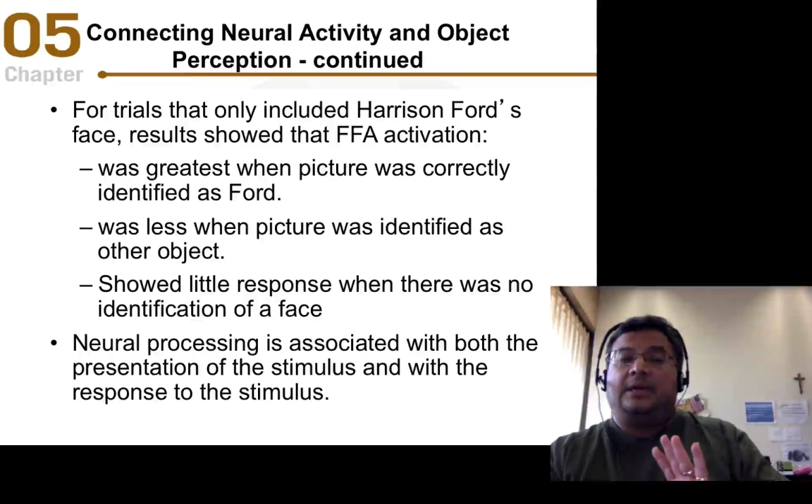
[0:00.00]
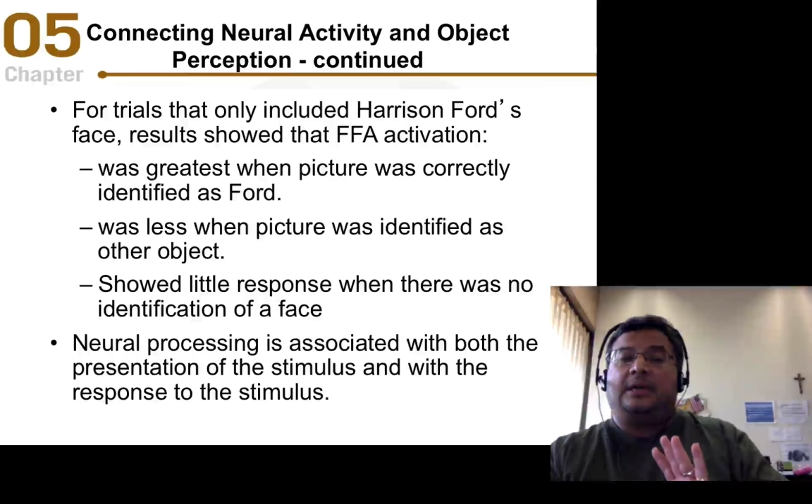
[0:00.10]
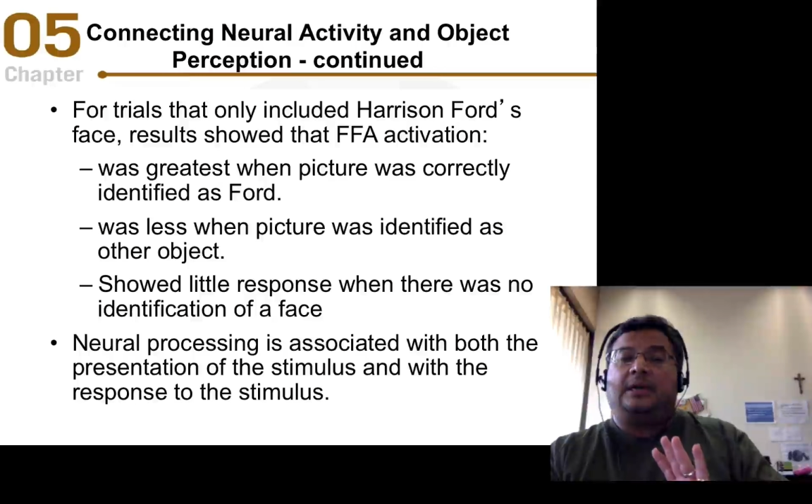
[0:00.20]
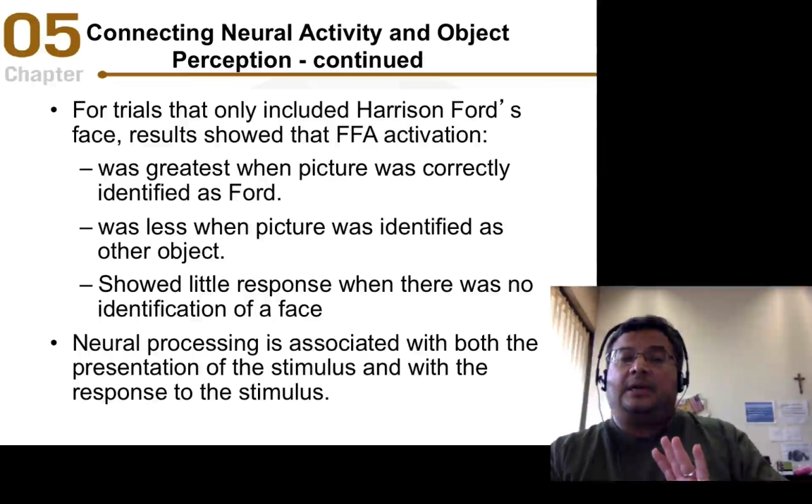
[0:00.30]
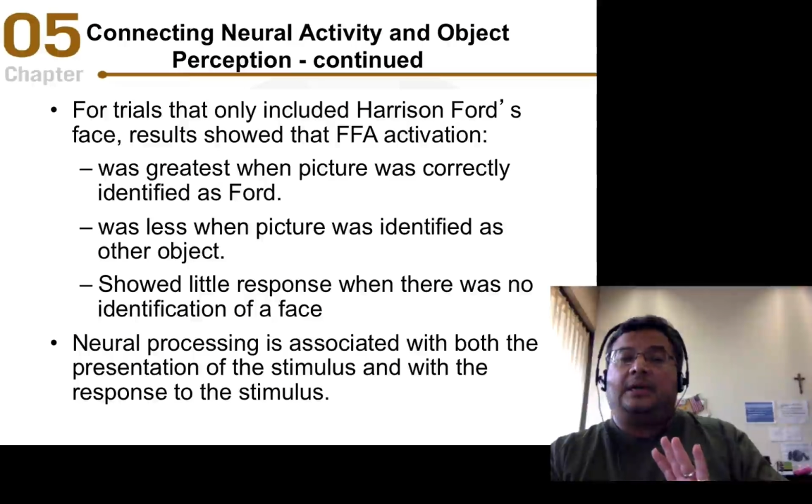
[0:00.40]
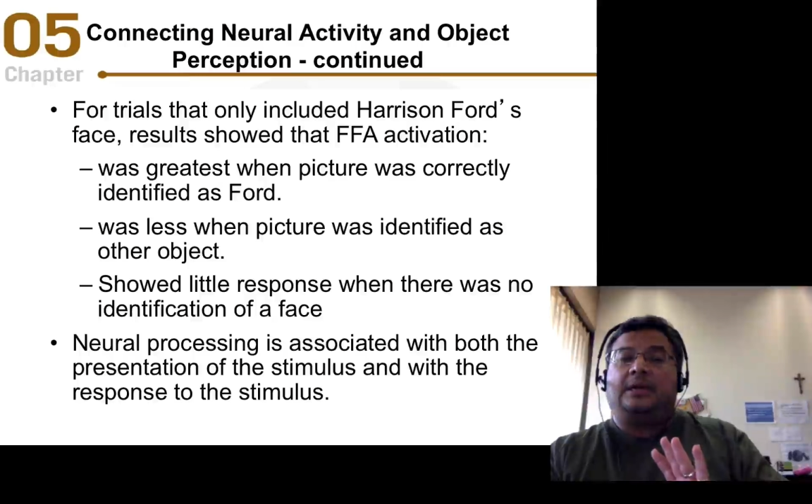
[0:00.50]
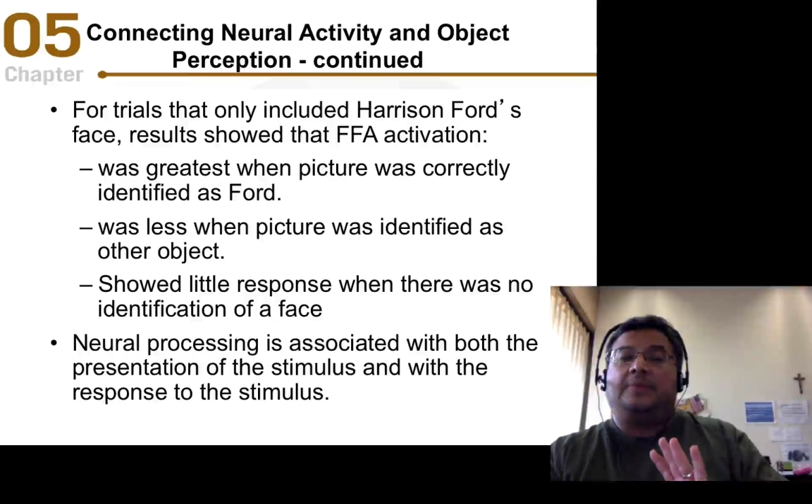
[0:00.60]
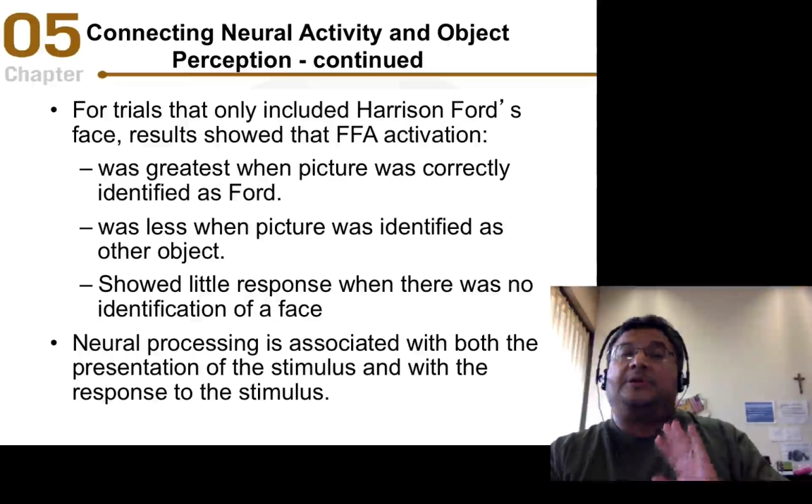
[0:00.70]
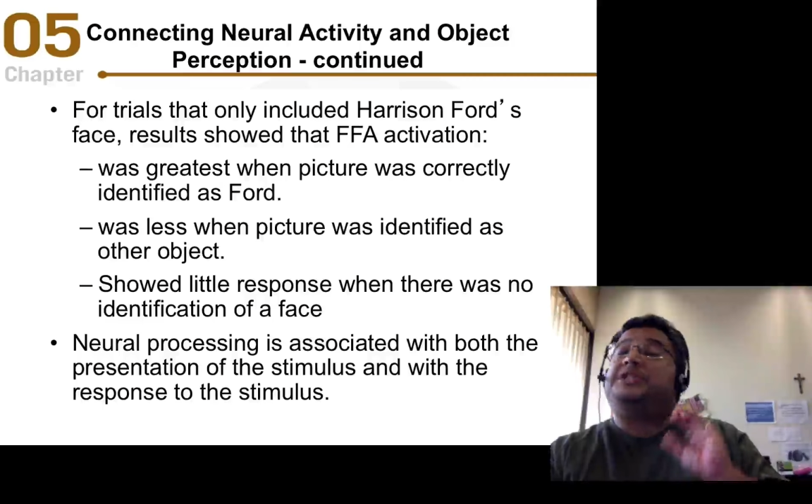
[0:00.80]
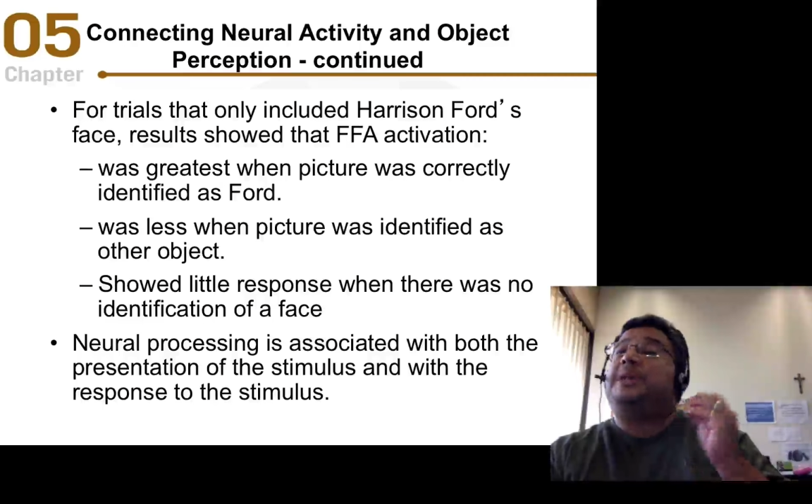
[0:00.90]
the
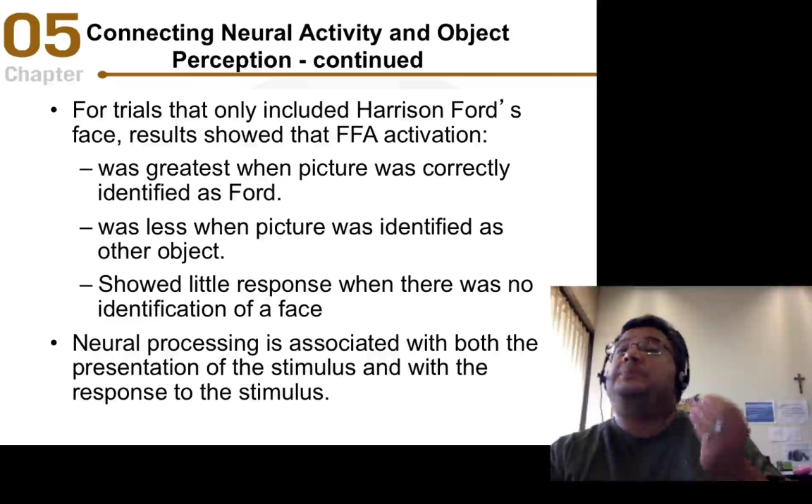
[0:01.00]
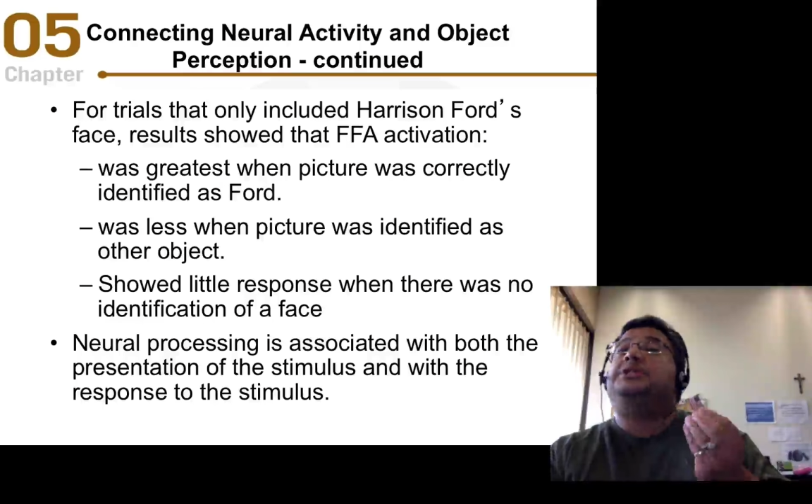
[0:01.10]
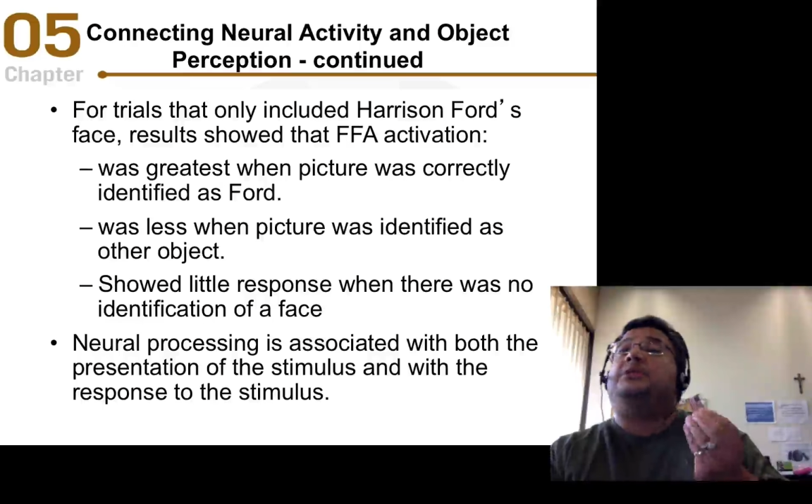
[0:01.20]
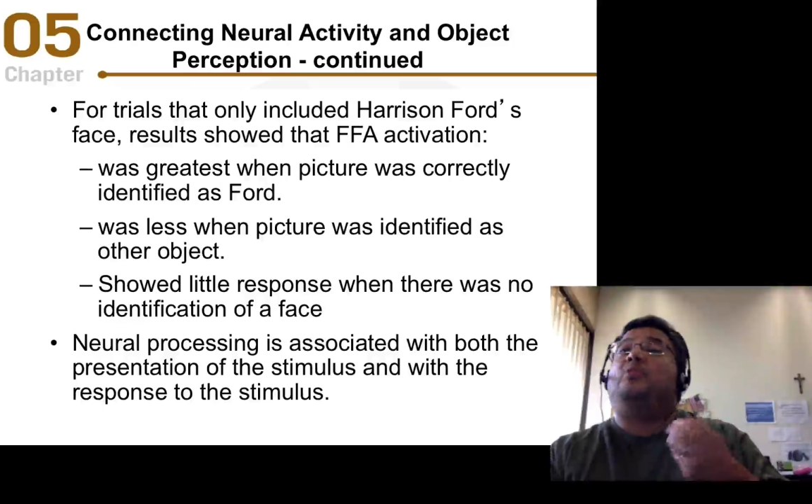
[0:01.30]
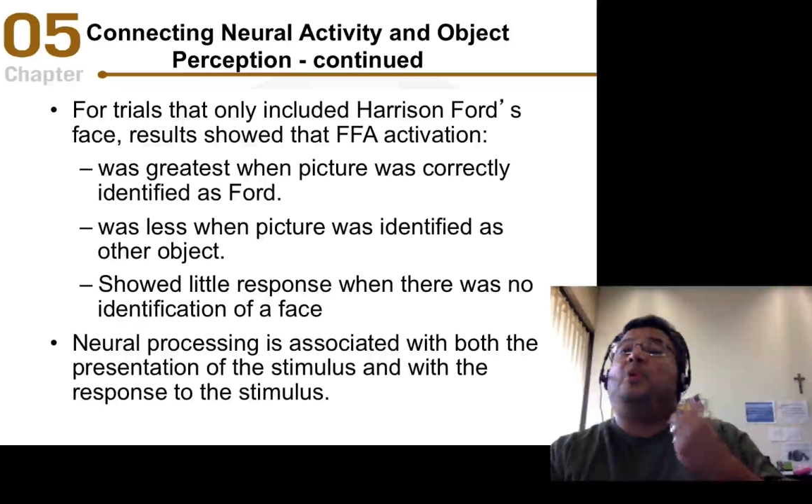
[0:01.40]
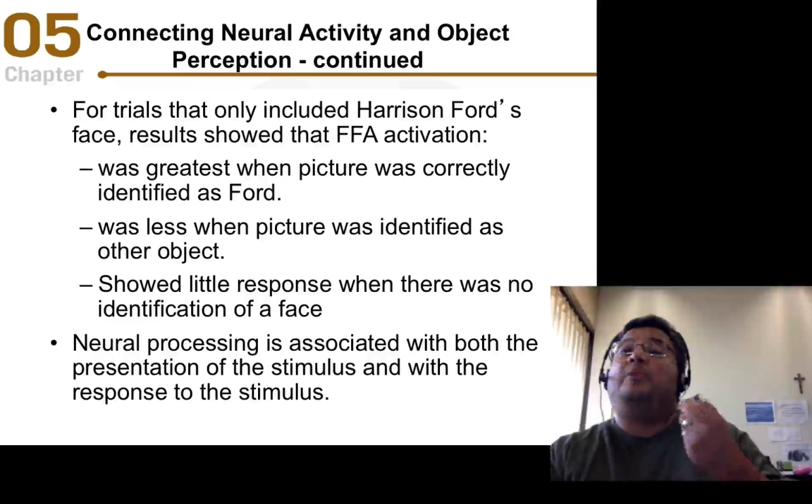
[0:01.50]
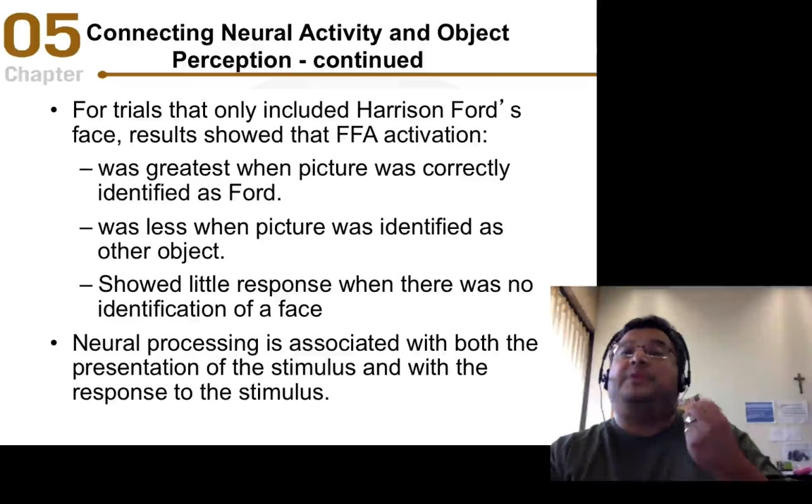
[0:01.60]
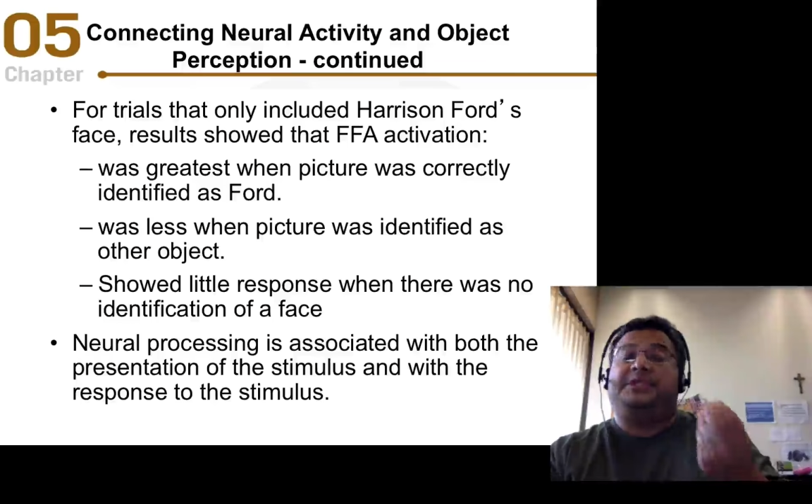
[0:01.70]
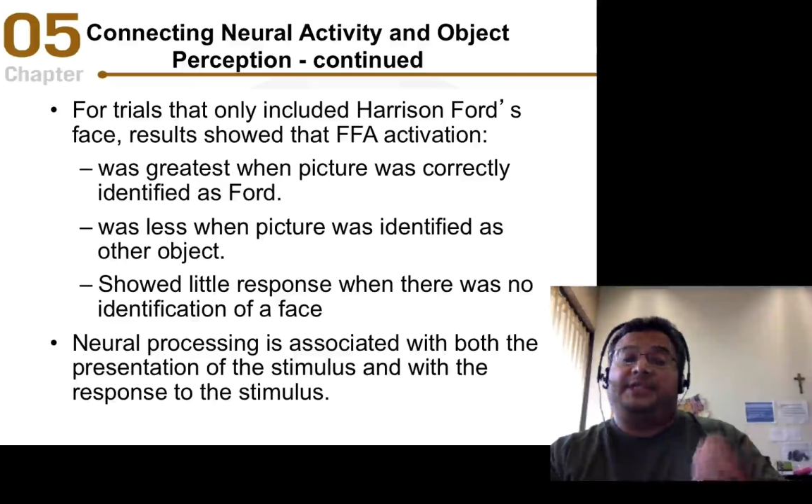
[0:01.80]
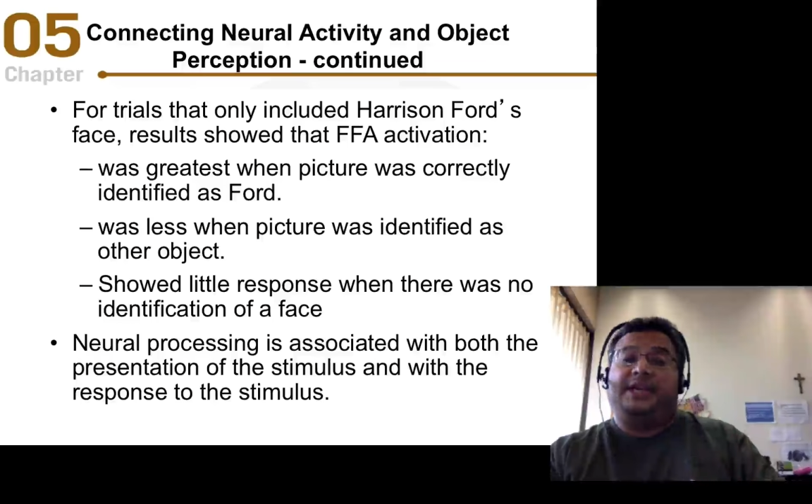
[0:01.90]
perception, what
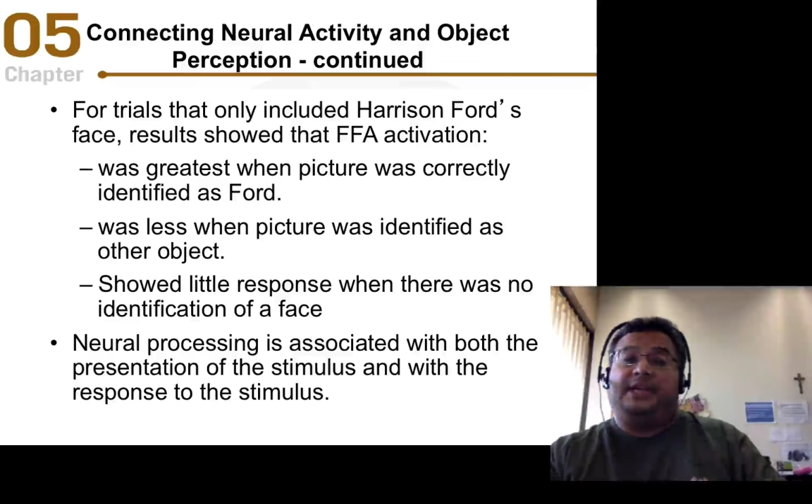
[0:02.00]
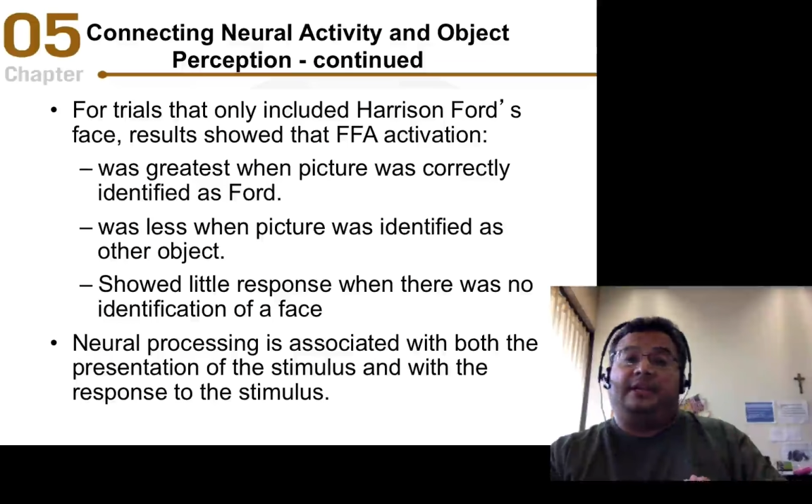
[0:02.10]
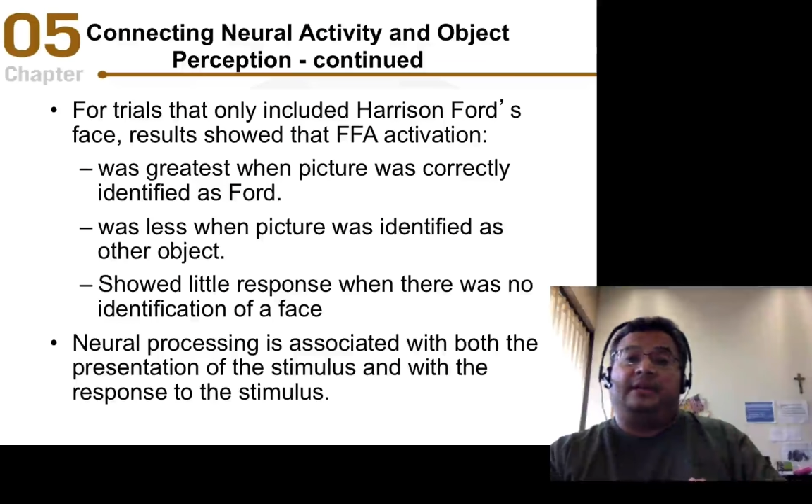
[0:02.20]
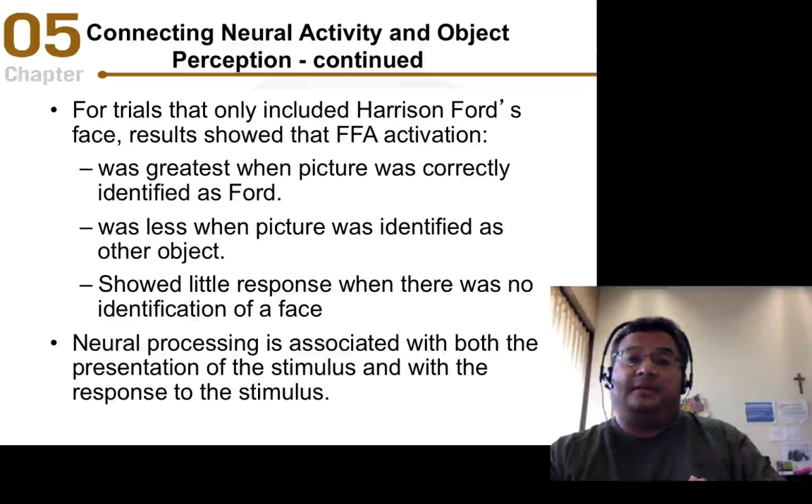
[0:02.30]
was seen.